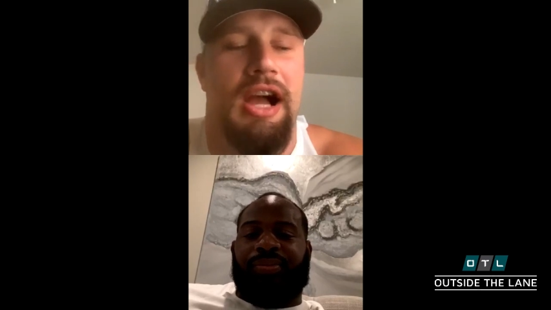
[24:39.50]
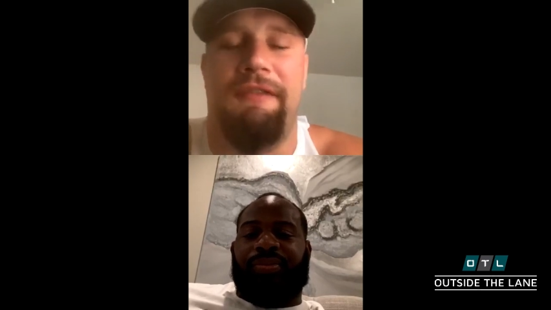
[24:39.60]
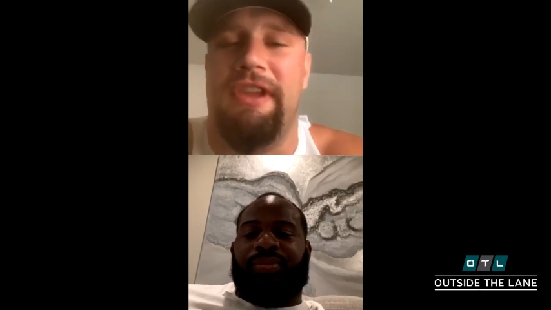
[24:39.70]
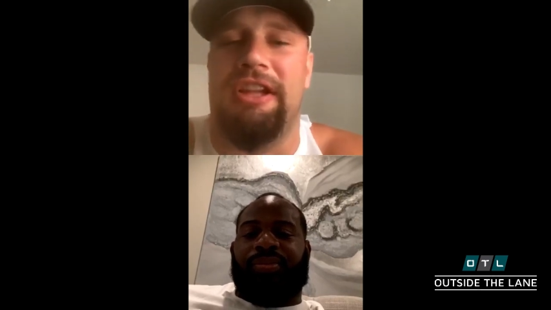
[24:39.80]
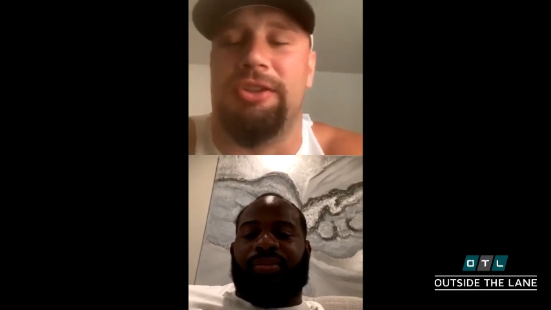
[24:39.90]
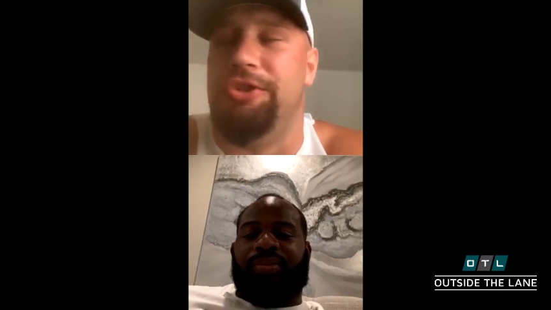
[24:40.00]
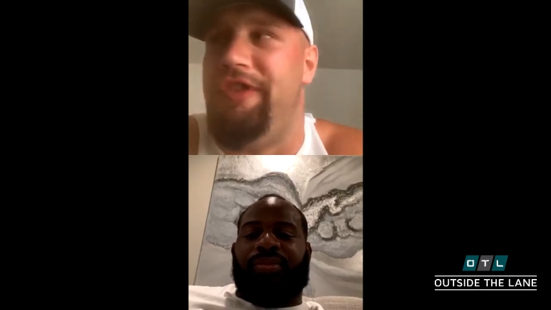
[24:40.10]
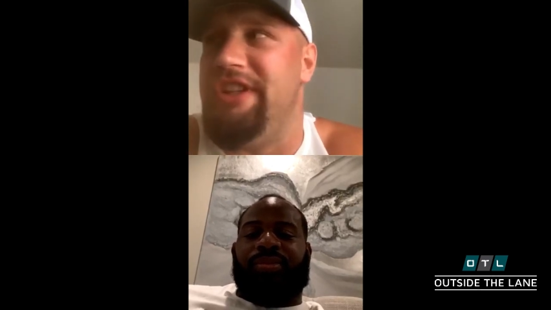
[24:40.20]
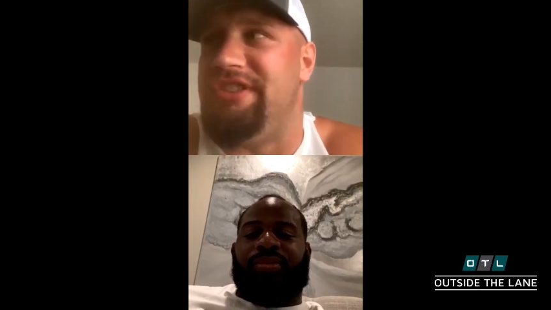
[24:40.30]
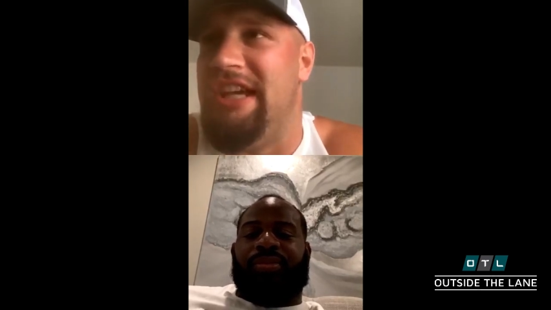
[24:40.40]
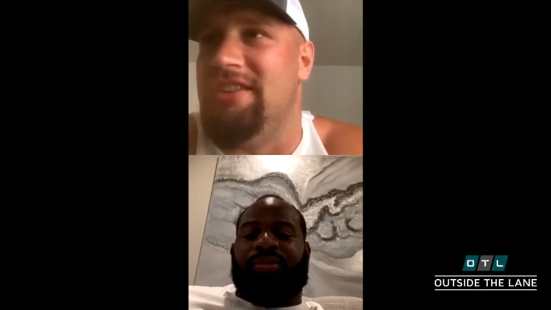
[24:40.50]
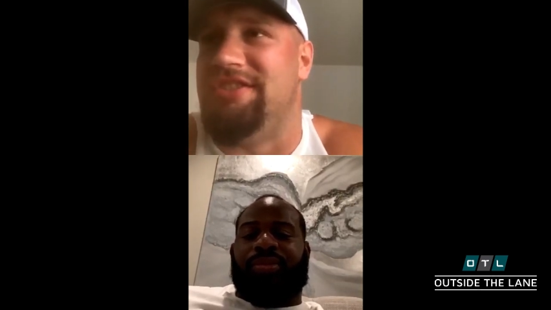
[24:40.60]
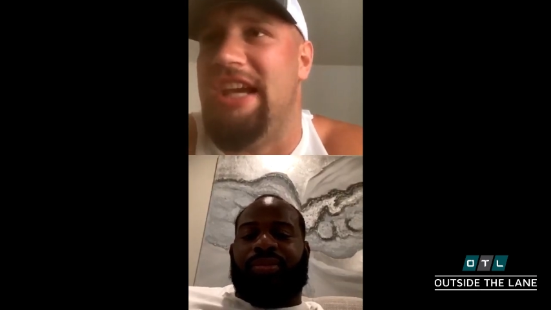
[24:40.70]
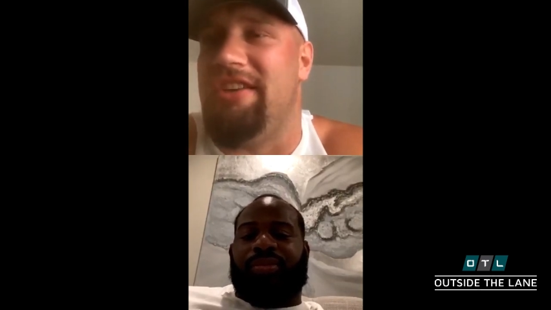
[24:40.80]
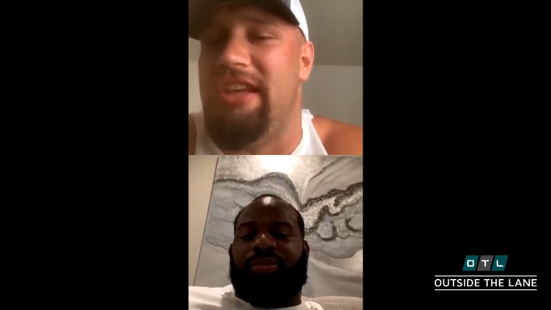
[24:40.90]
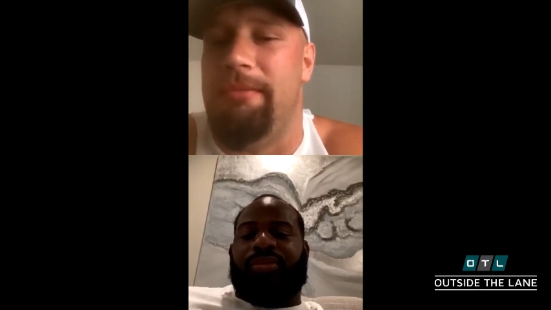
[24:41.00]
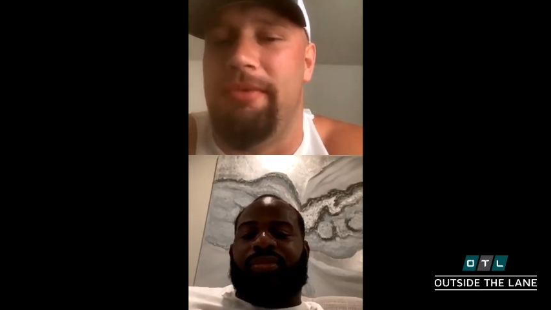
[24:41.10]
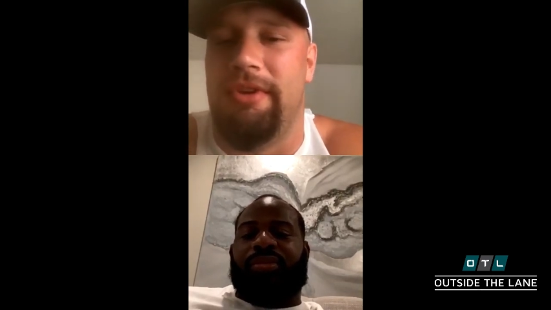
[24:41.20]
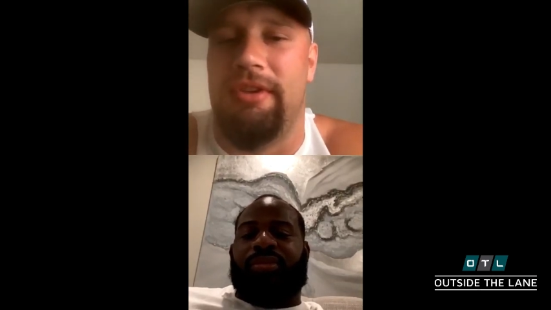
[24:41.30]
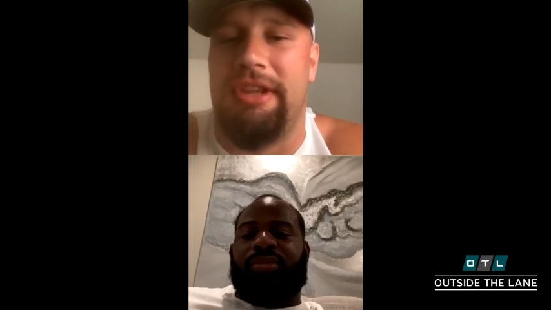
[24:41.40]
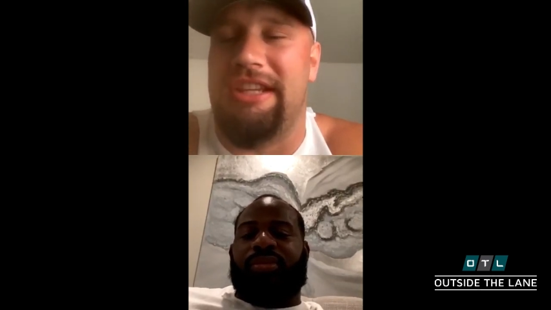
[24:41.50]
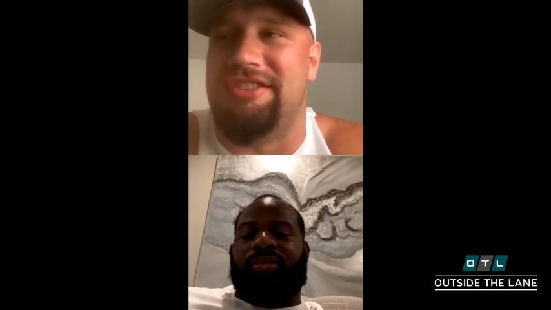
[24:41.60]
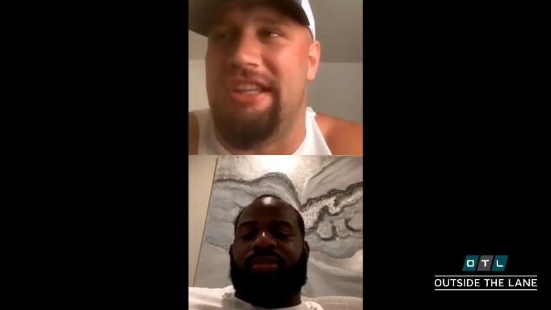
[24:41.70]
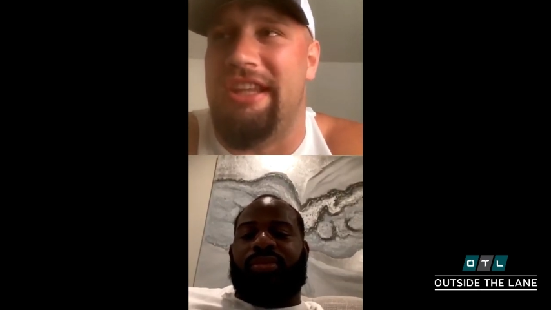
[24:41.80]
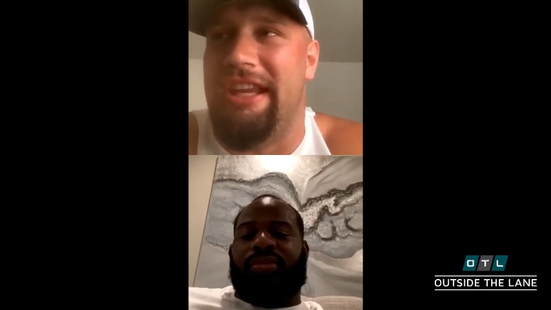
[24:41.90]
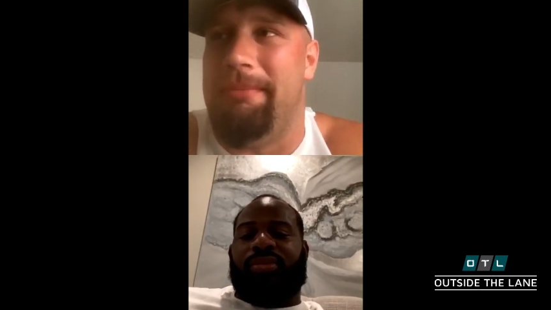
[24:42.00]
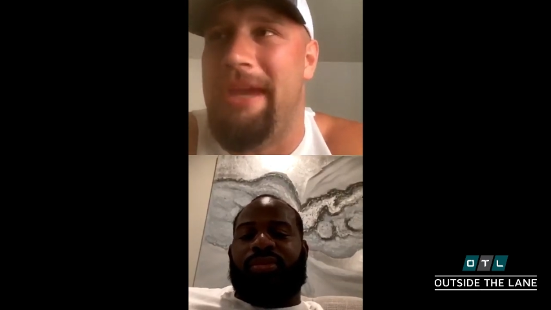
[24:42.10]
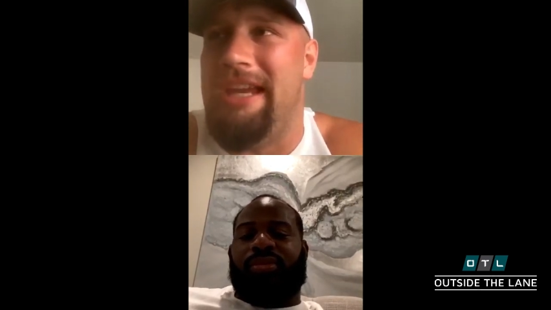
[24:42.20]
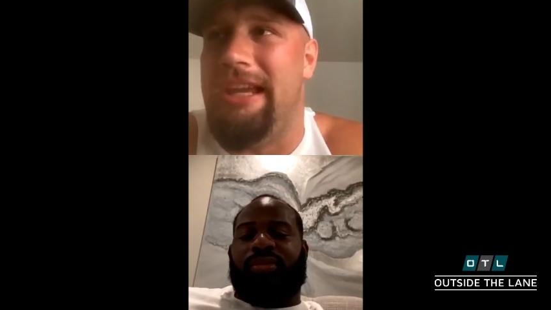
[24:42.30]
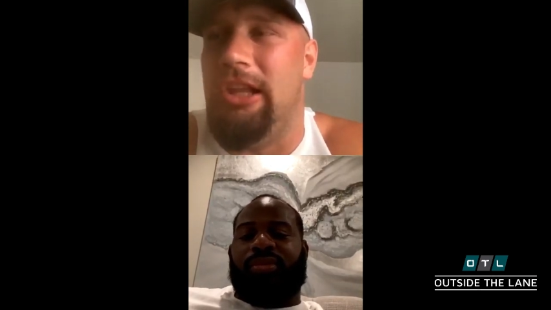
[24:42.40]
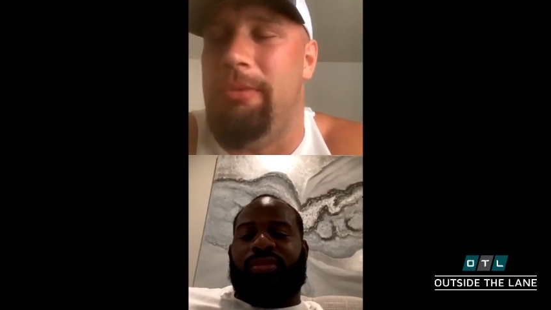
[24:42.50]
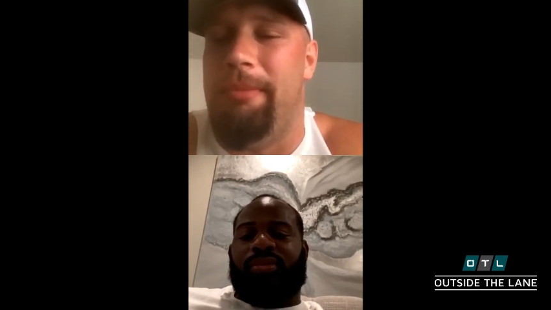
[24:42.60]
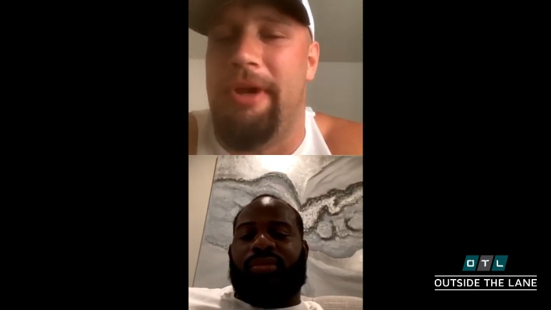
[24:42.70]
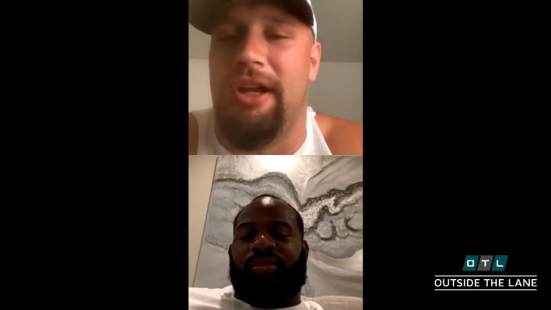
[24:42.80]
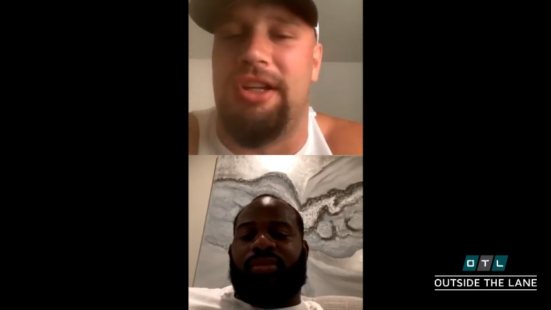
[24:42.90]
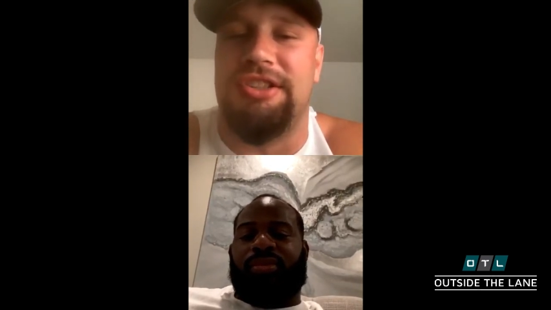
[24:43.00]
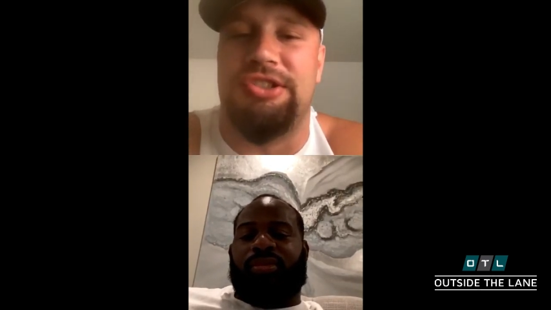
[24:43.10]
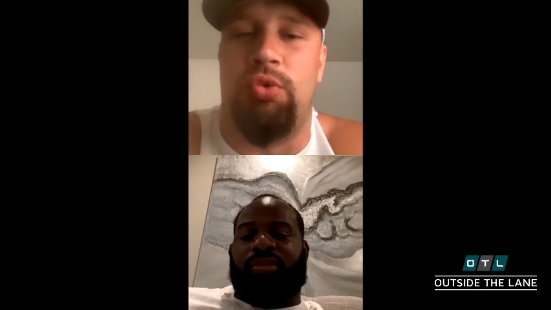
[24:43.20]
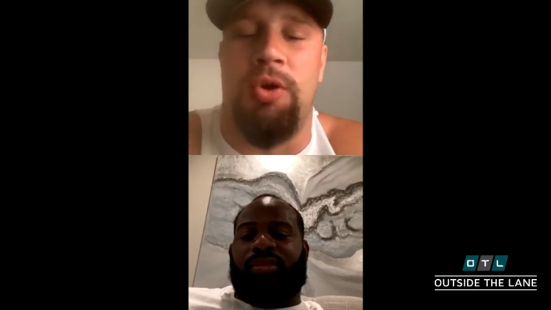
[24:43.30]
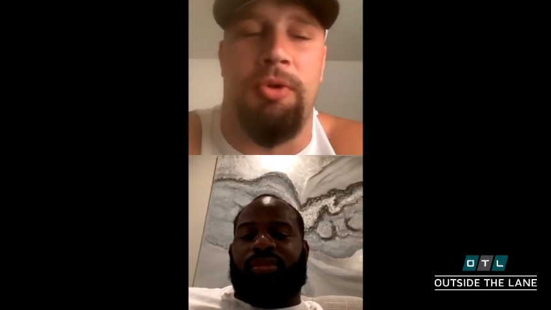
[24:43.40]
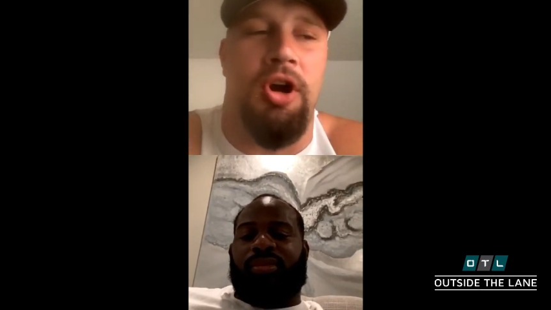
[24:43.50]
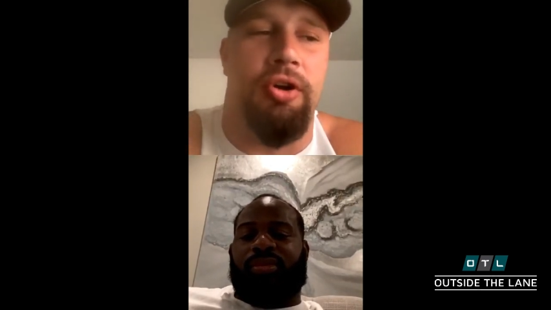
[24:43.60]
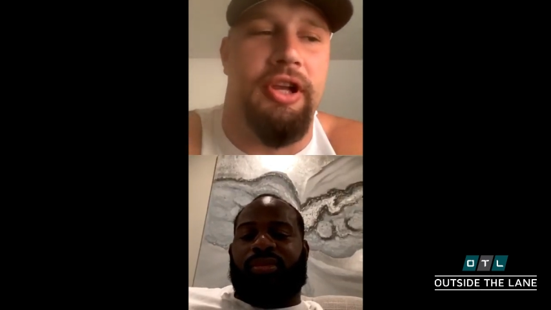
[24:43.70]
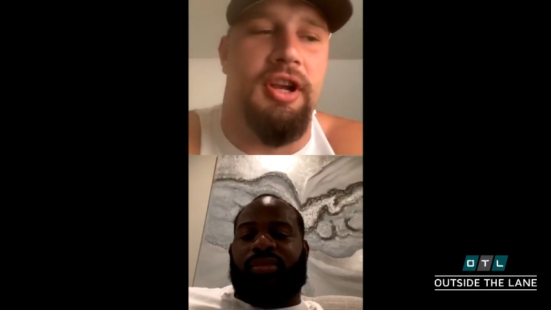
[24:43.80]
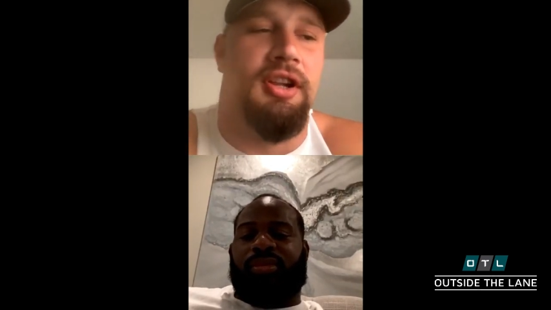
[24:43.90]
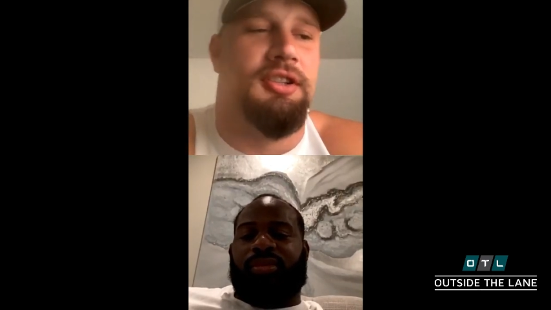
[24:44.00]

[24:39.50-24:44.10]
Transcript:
Speaker 1: feel like those fish down south get they they may get a little bit bigger because it's warmer all year.